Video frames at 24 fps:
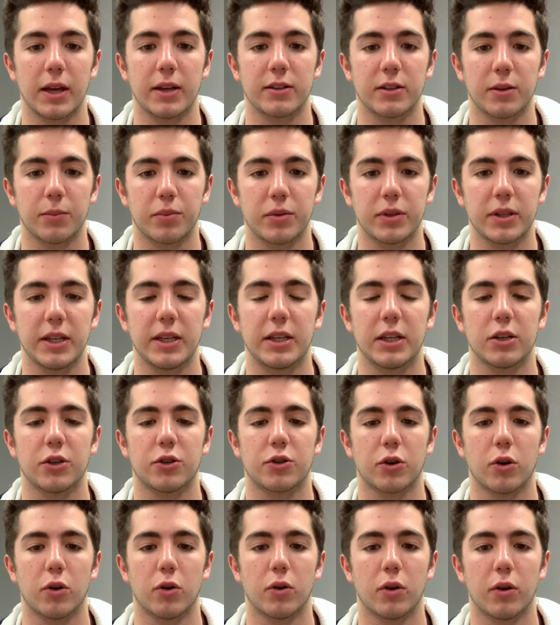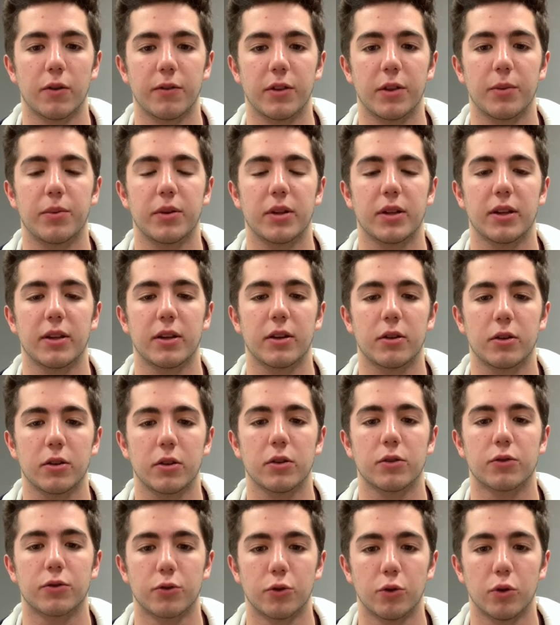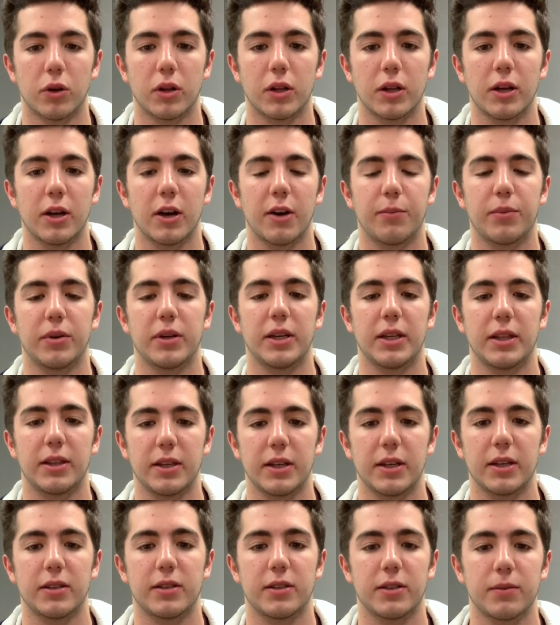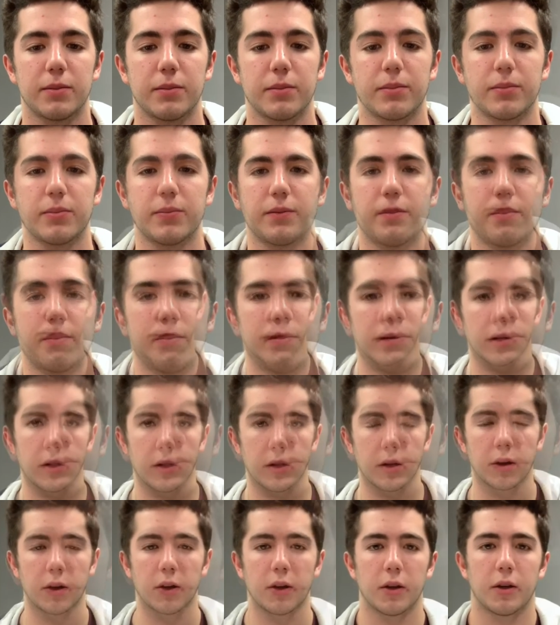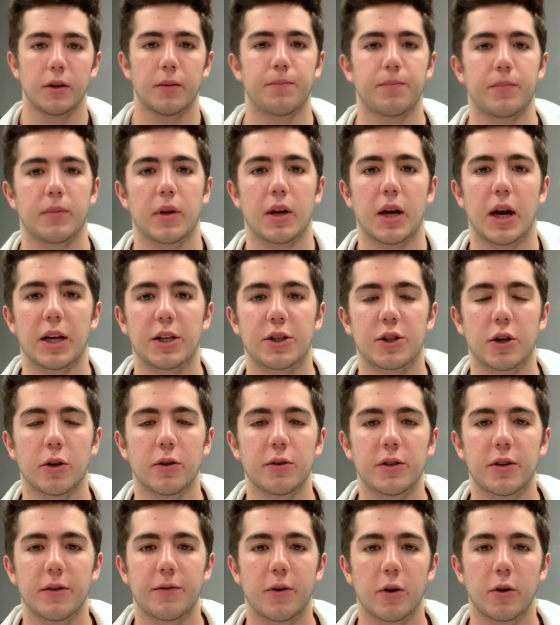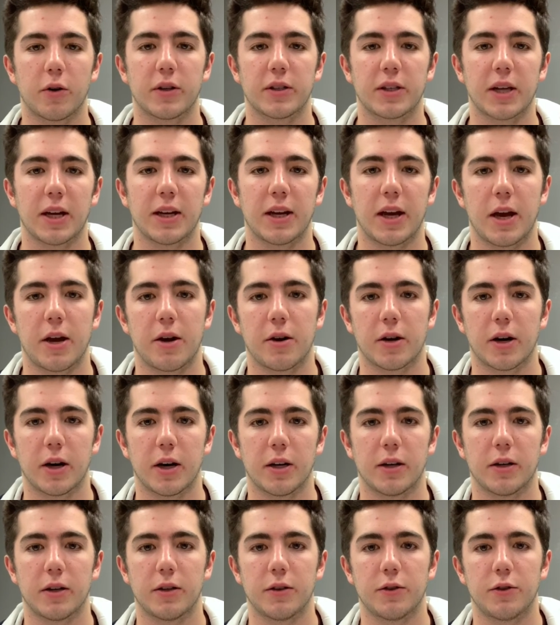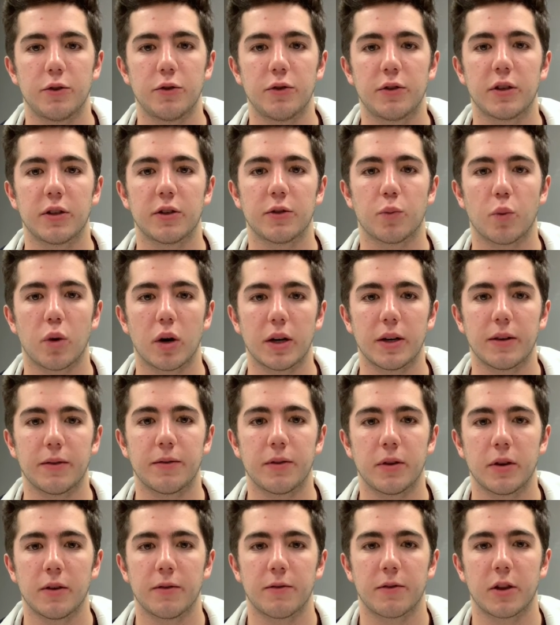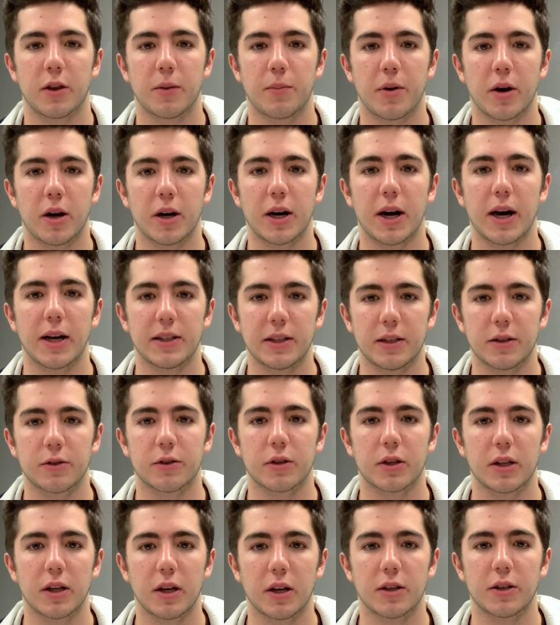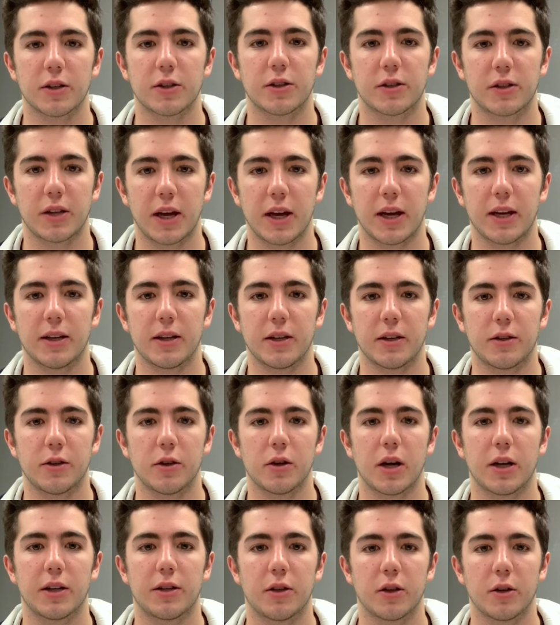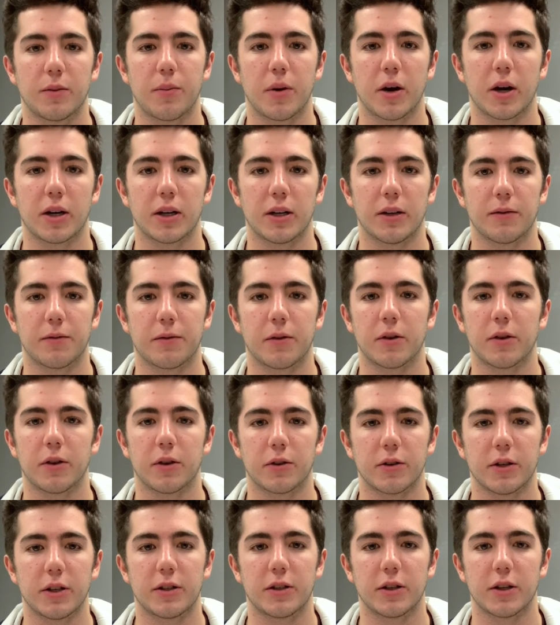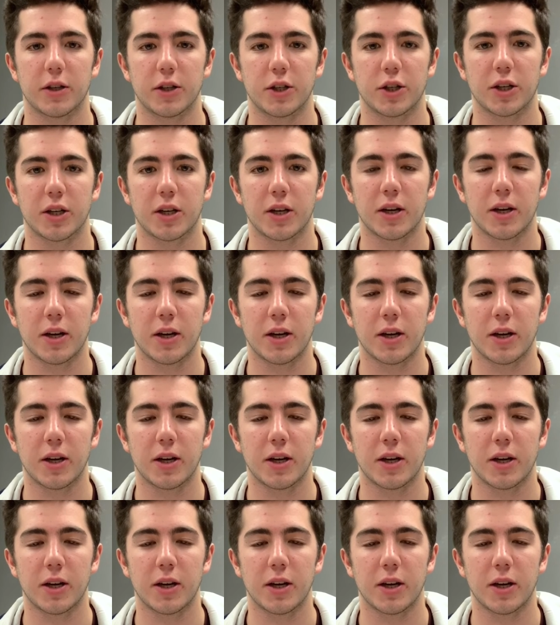has complete control over the political rule of Prometheus. I chose to focus on Hera, Zeus's wife, for the part I didn't really understand until I took part in further research.